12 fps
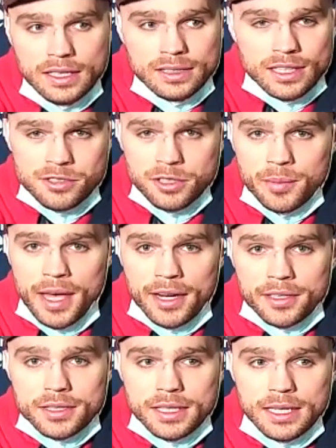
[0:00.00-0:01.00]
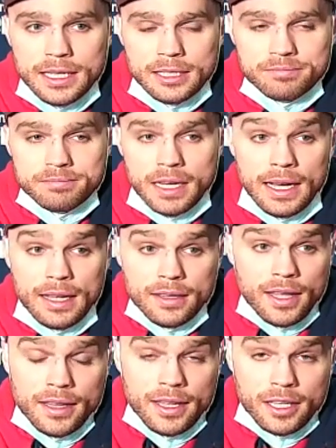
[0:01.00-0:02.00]
Doesn't really matter. I
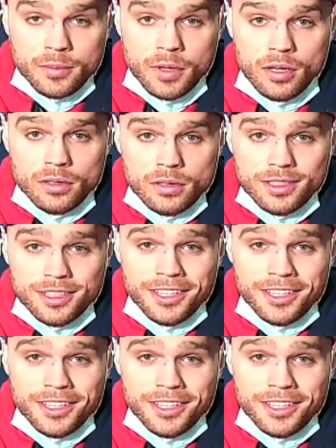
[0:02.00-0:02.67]
like them all.